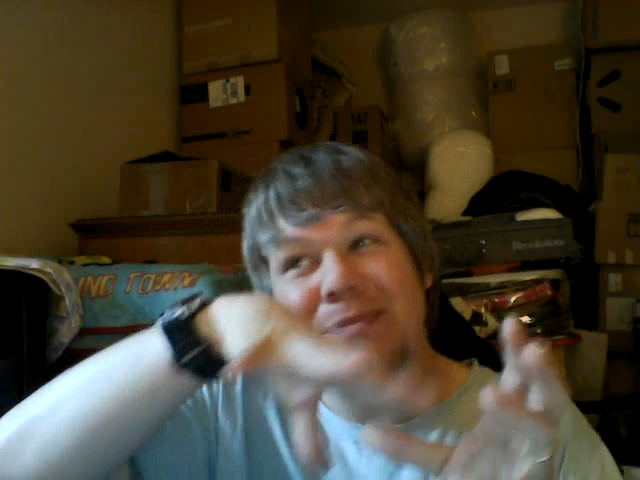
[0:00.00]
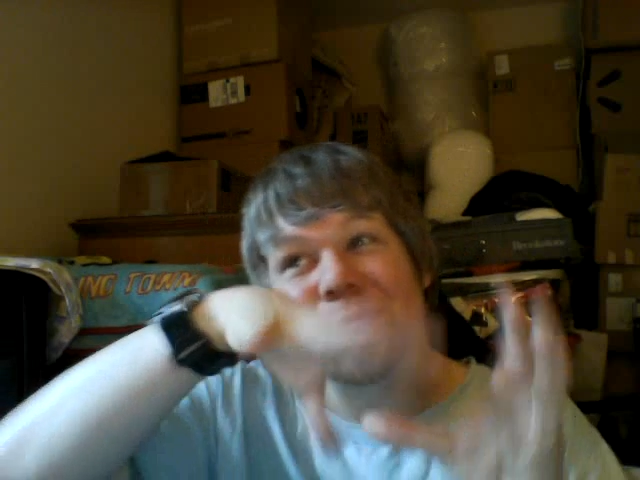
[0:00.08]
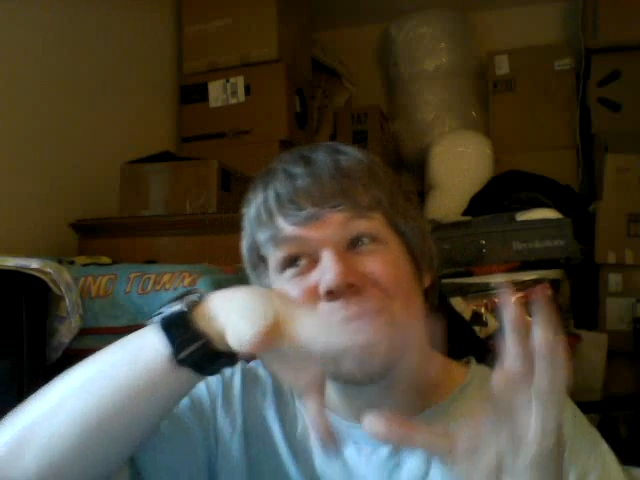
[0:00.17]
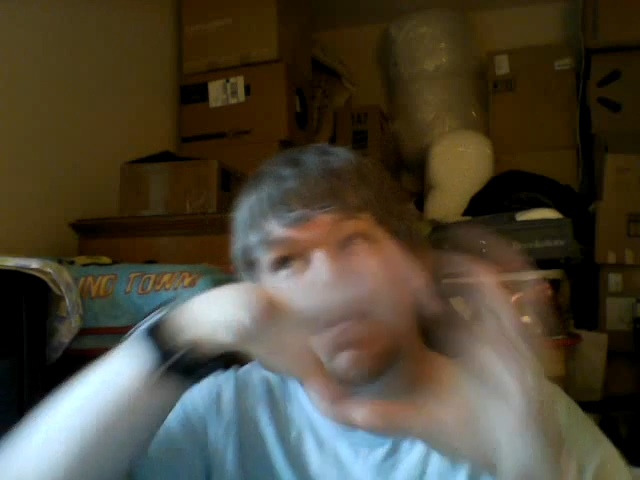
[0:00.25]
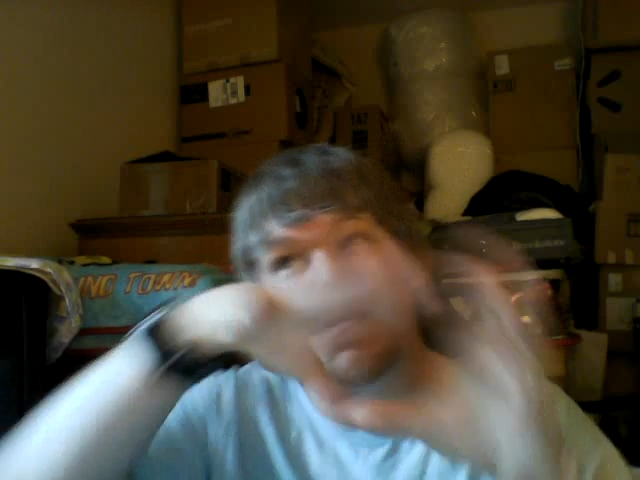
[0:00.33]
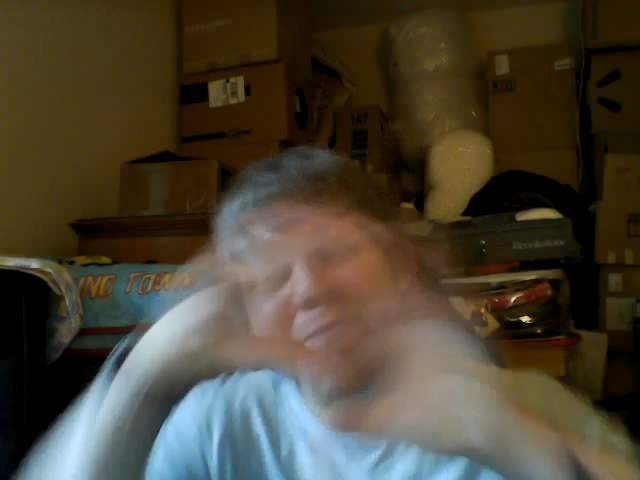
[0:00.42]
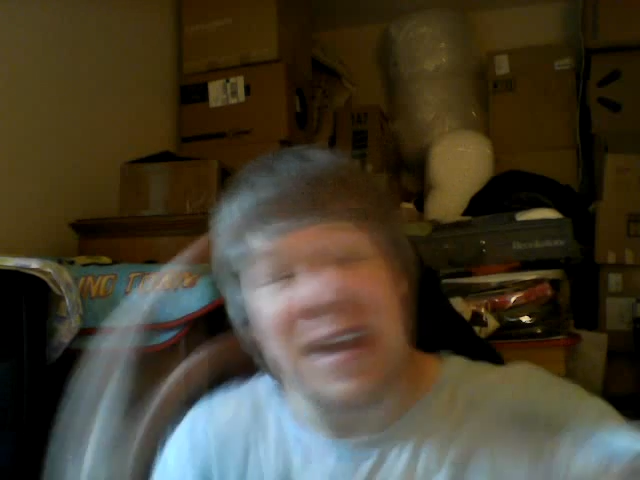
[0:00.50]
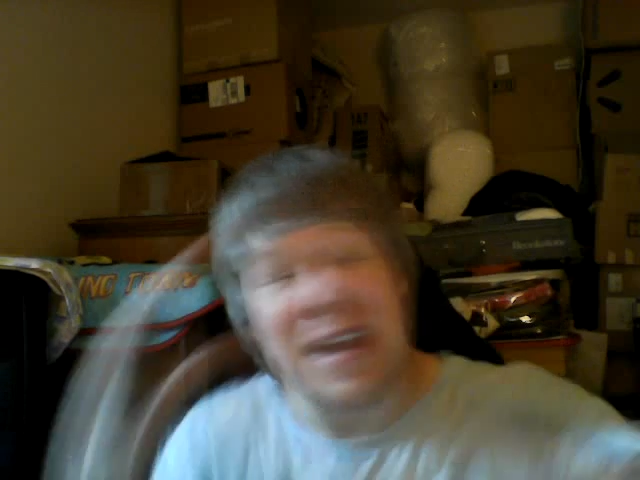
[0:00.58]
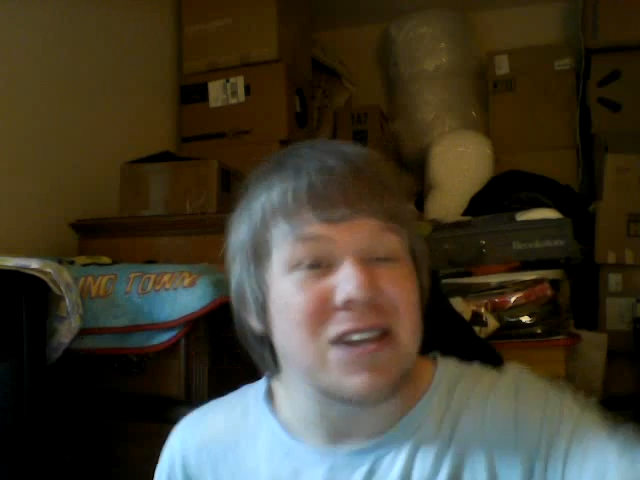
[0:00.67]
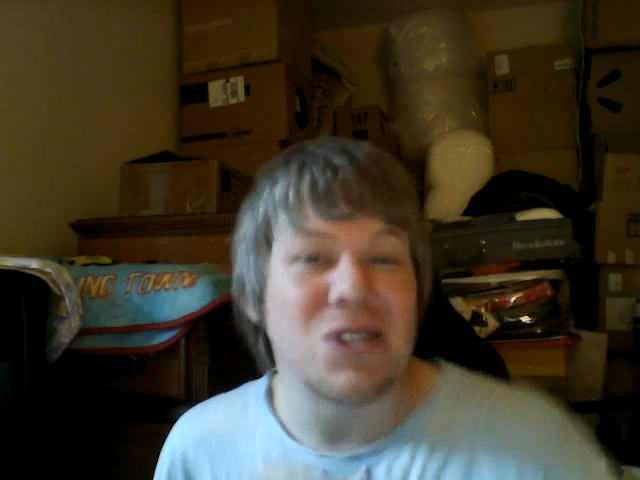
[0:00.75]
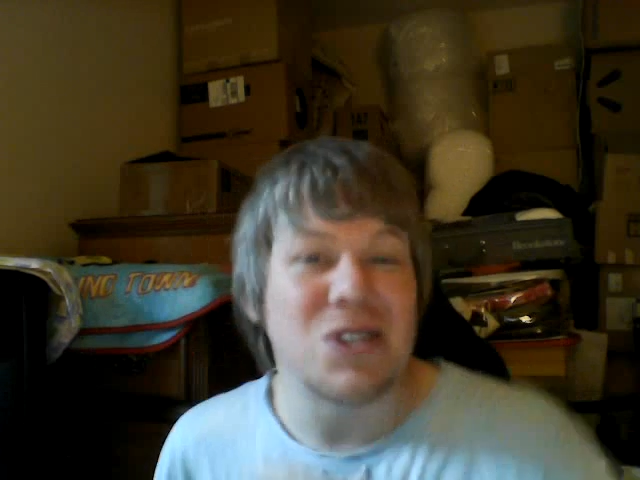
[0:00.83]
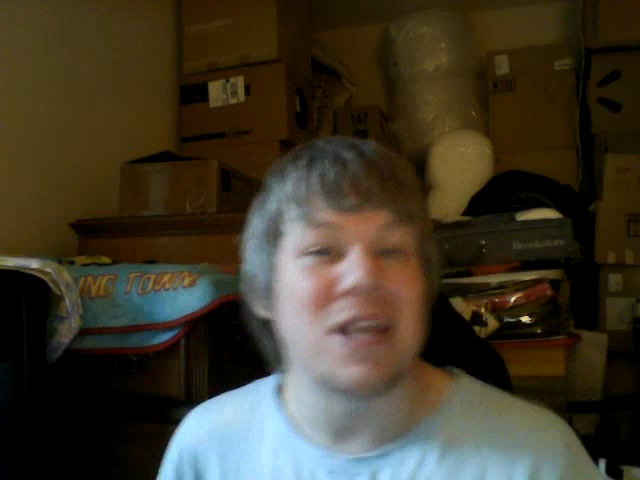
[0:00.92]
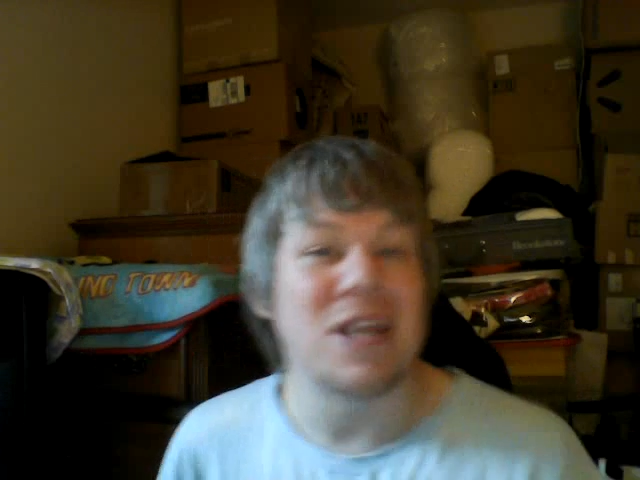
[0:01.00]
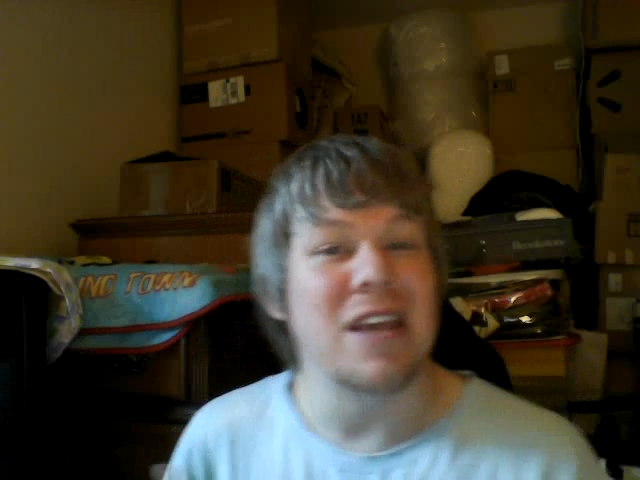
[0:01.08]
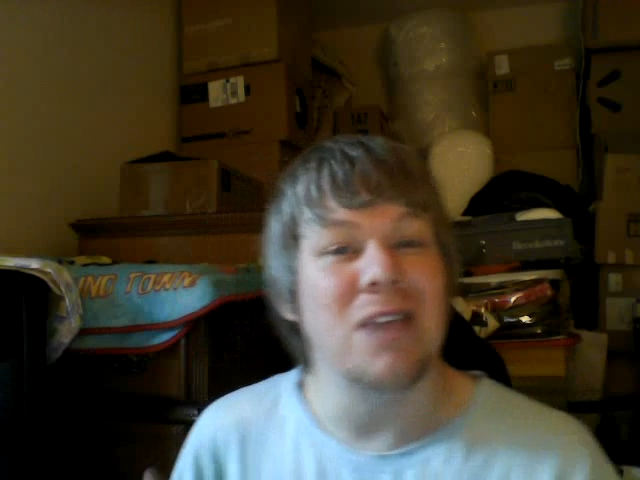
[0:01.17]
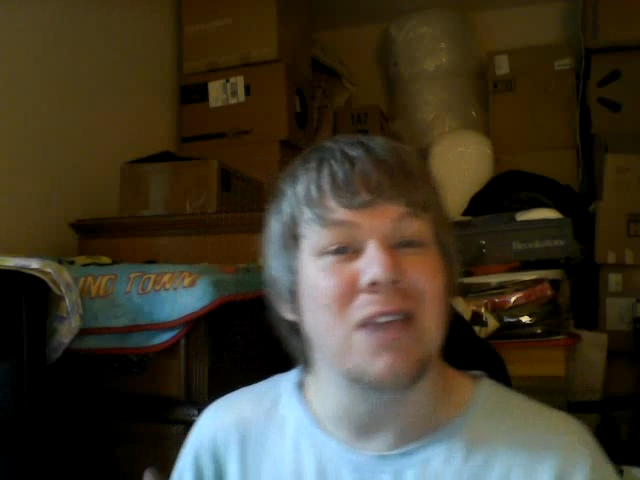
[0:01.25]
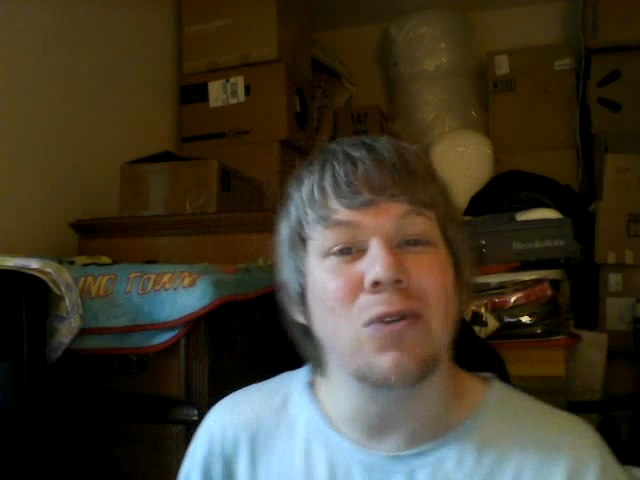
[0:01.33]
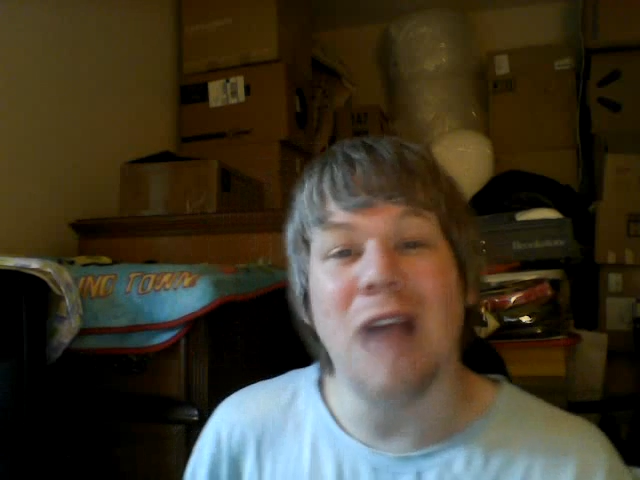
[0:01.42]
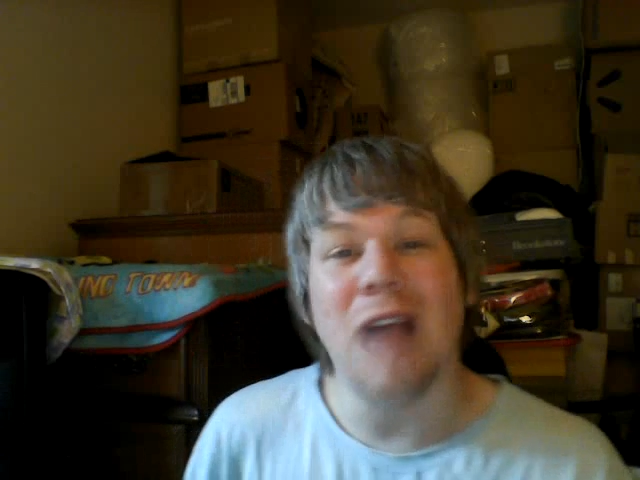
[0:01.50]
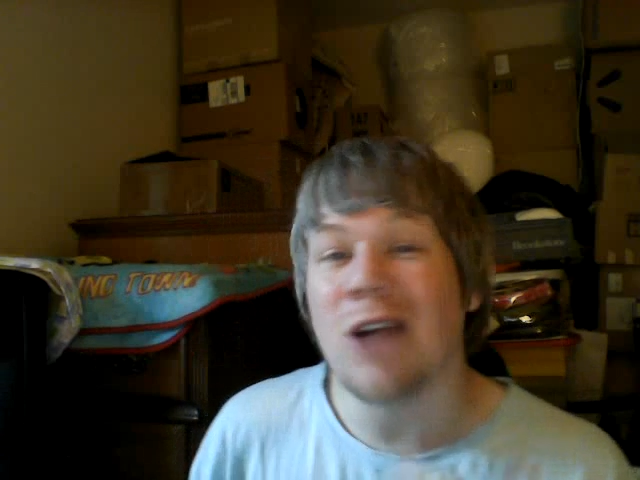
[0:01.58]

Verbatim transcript: make it so that it'll allow